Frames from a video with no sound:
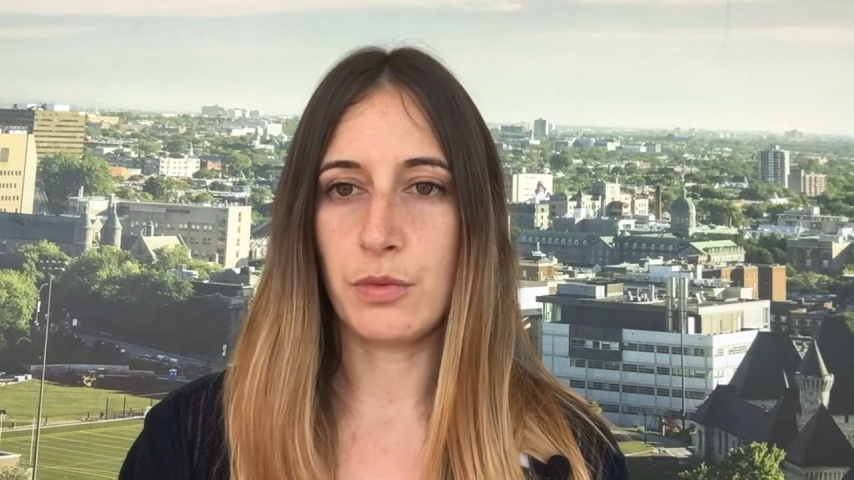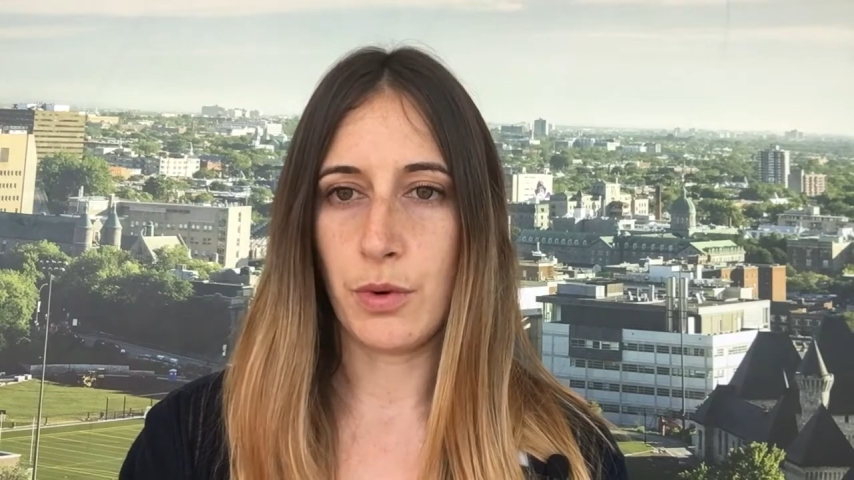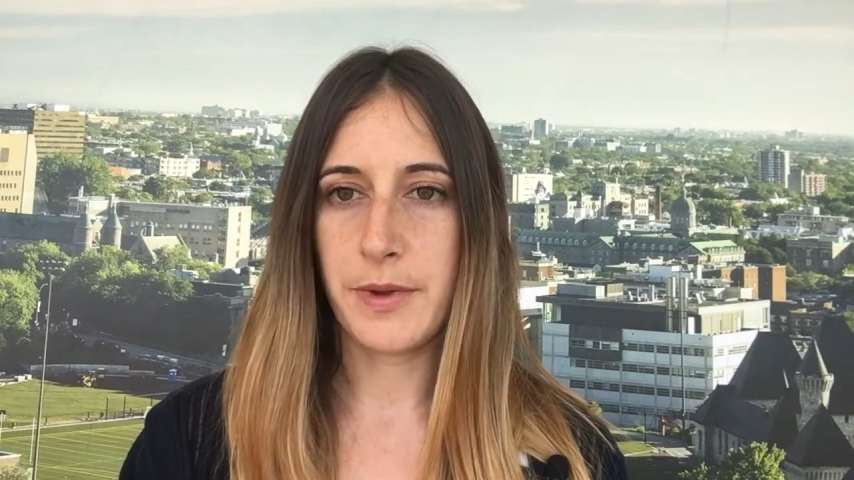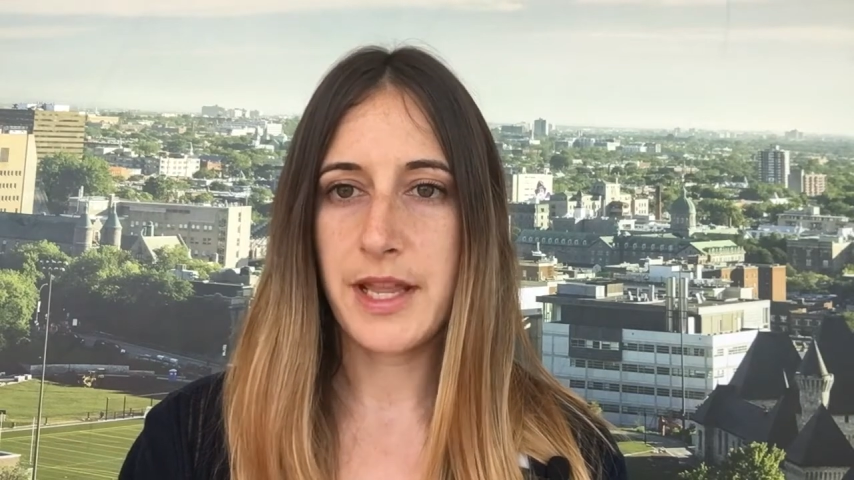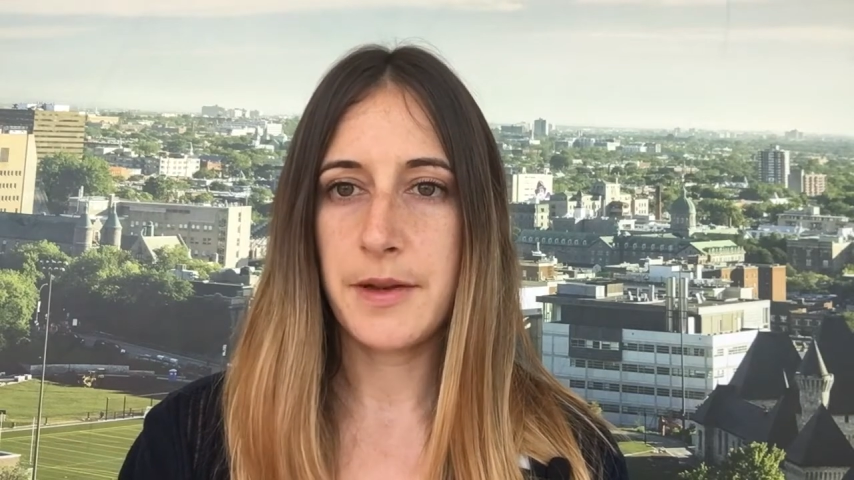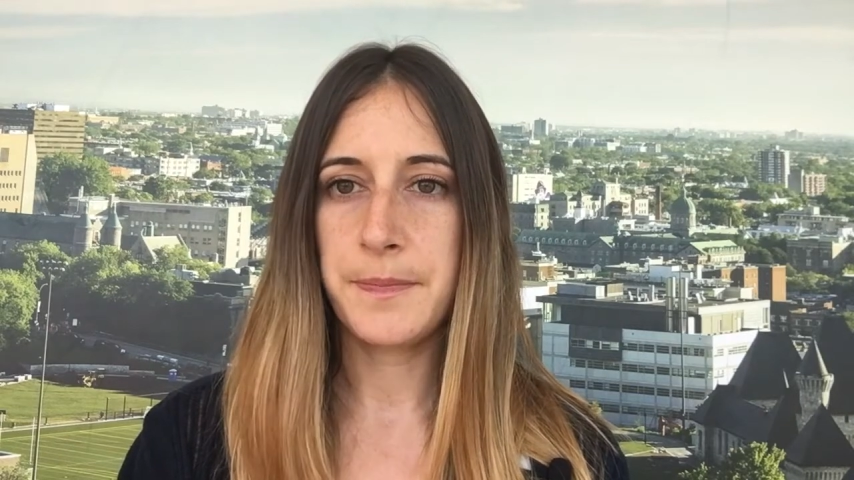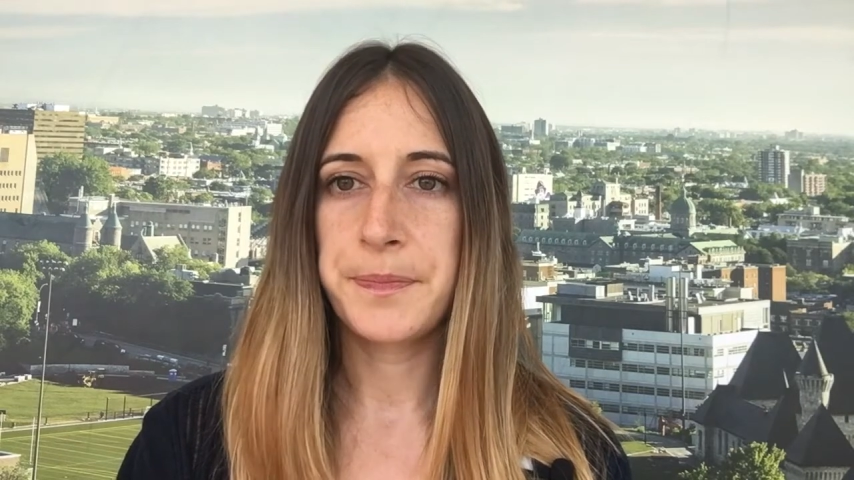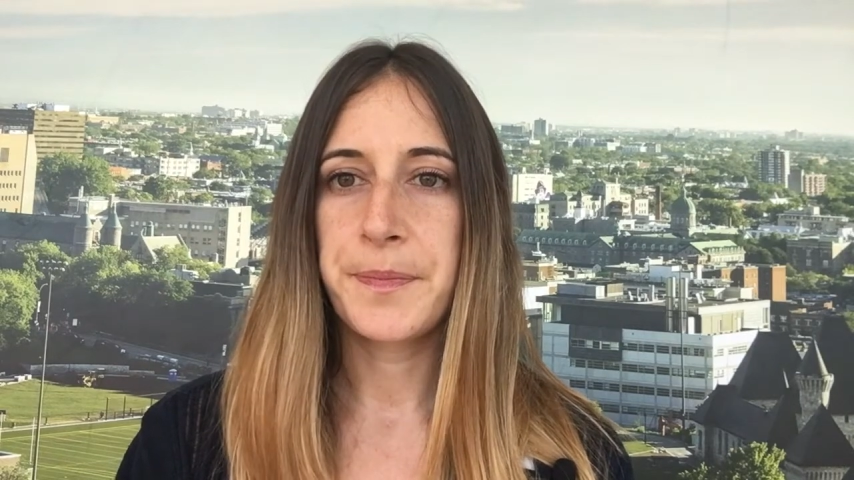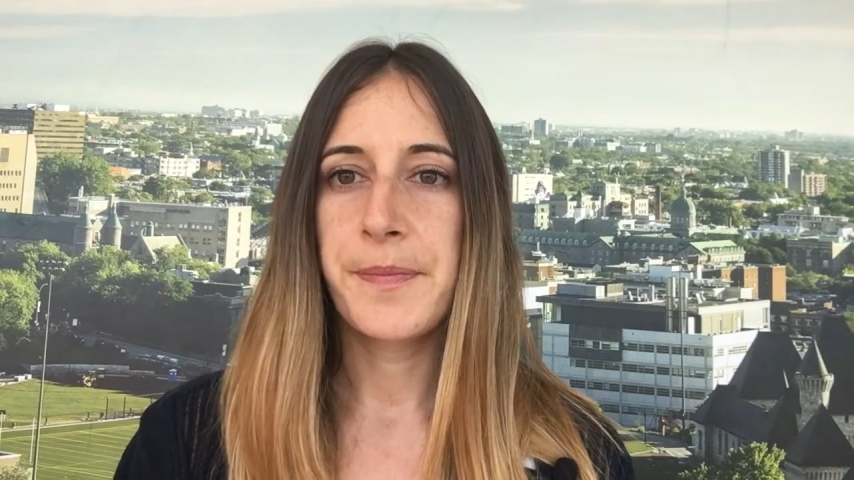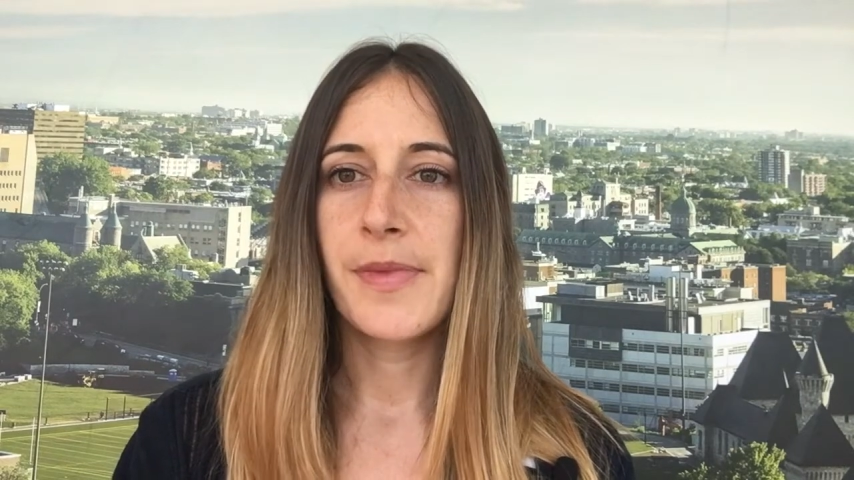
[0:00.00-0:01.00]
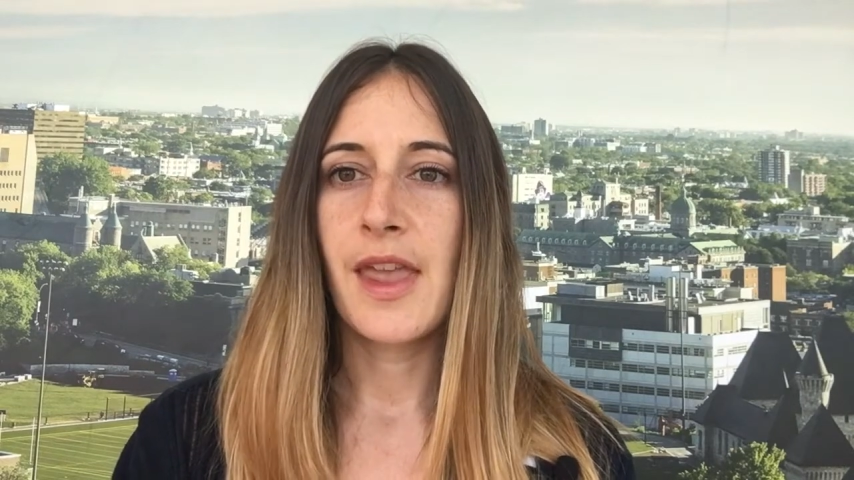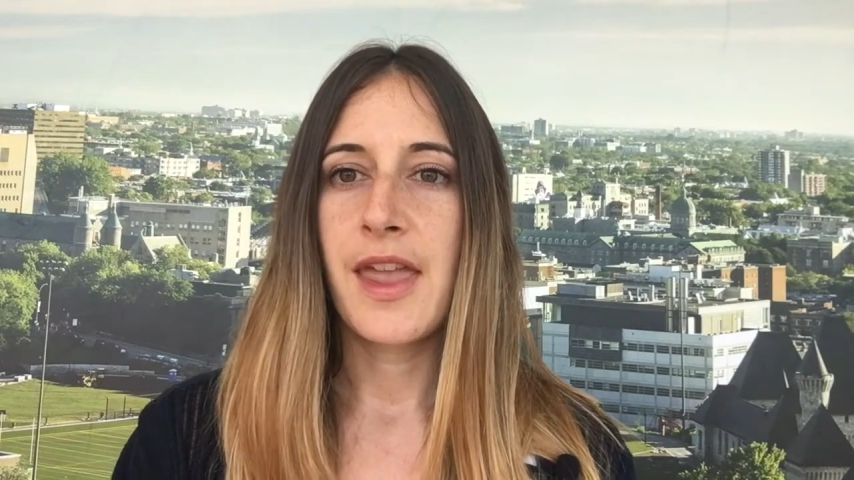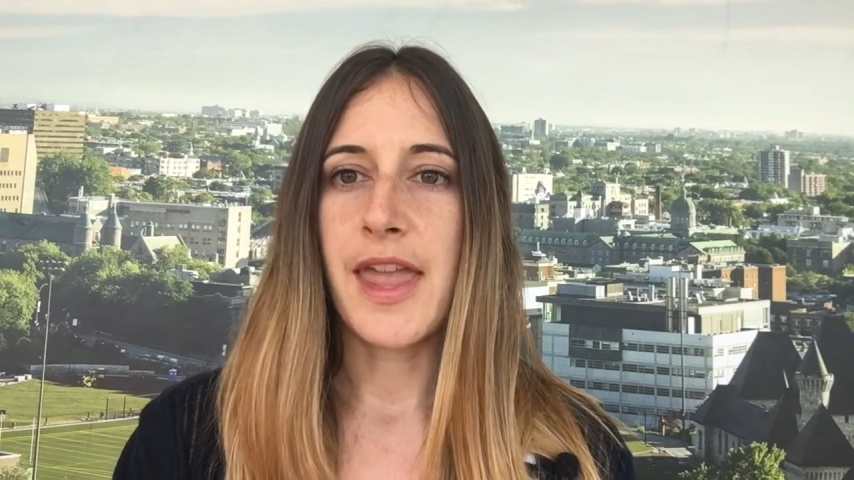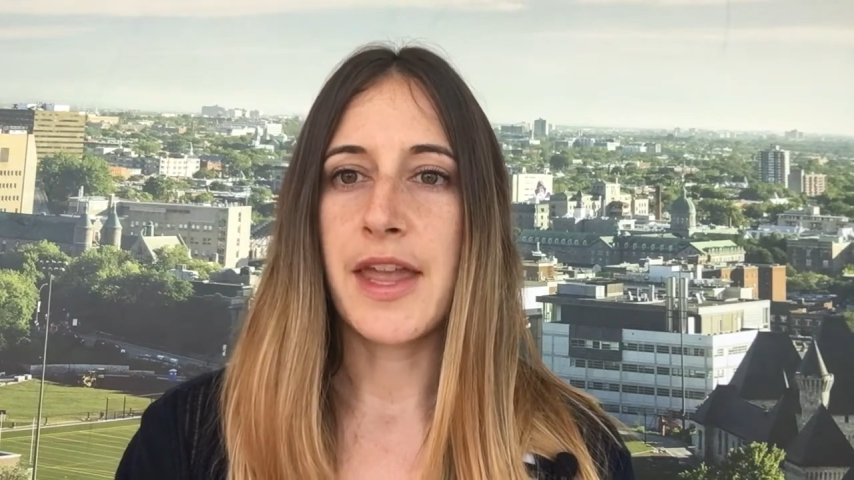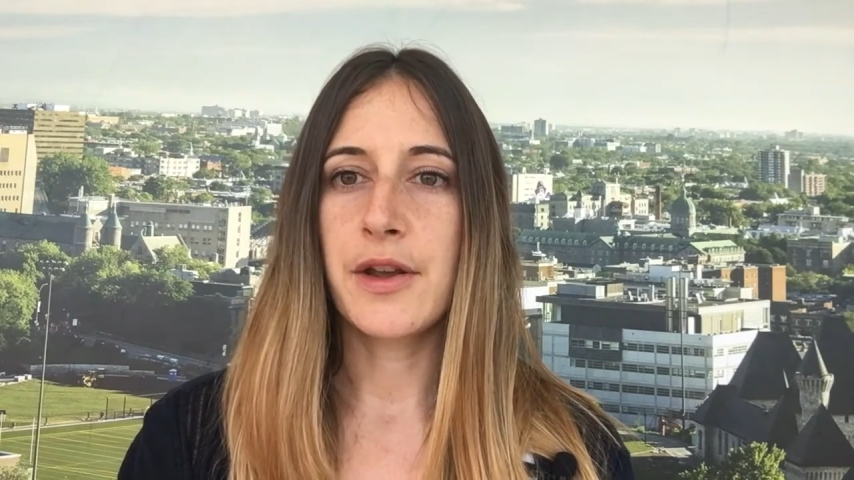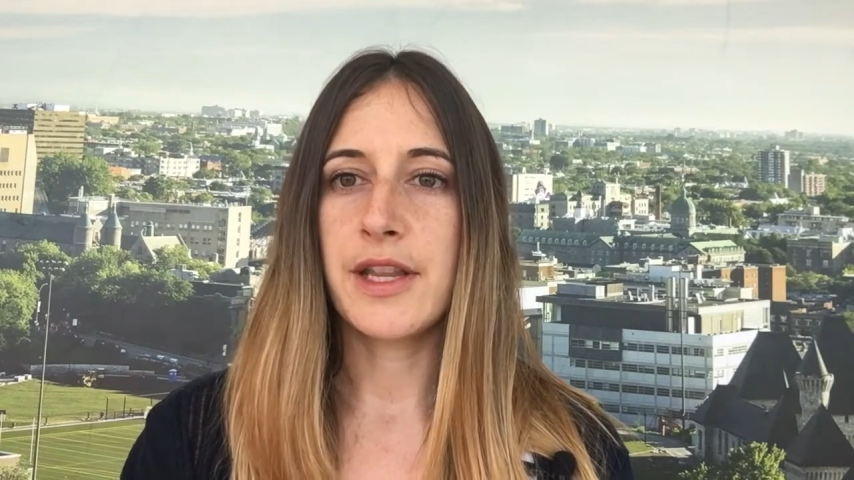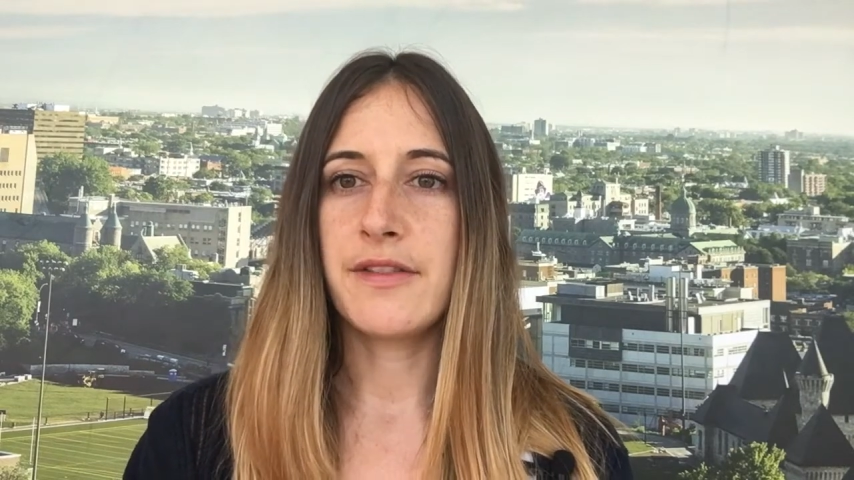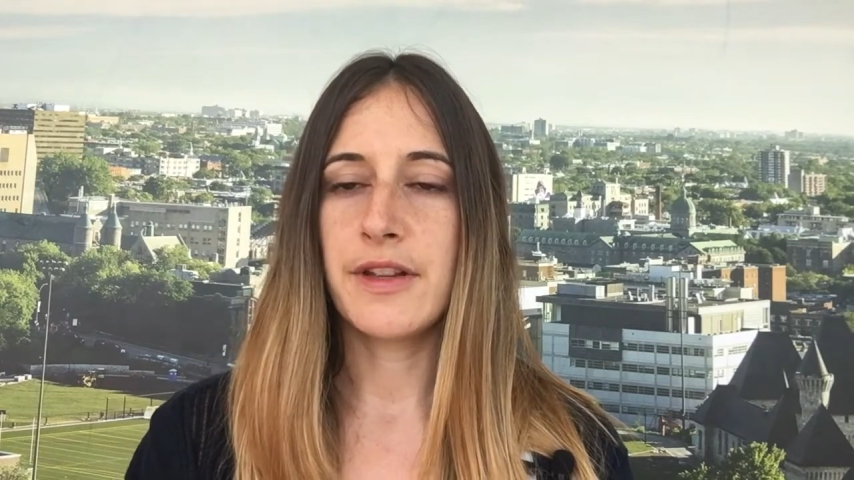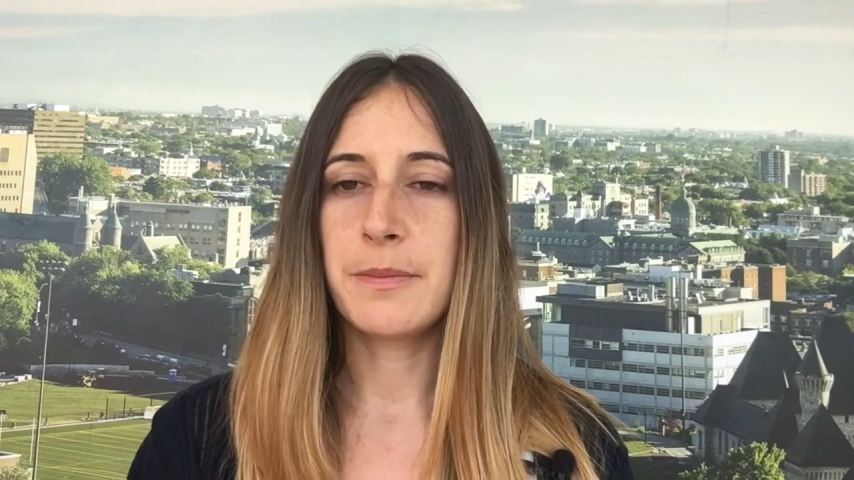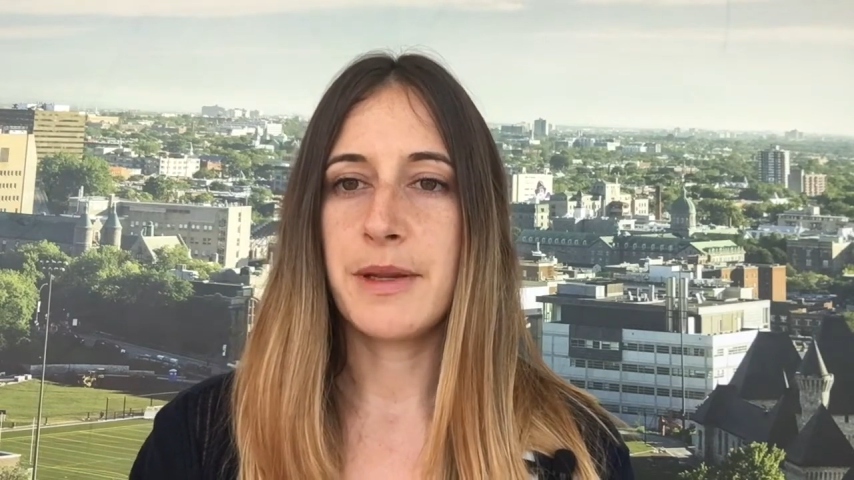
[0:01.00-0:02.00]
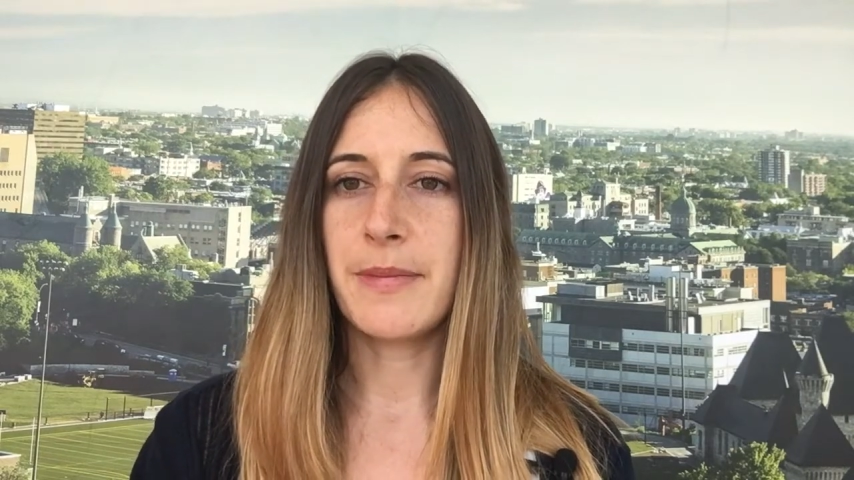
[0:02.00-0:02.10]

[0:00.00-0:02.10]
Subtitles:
women. It could even be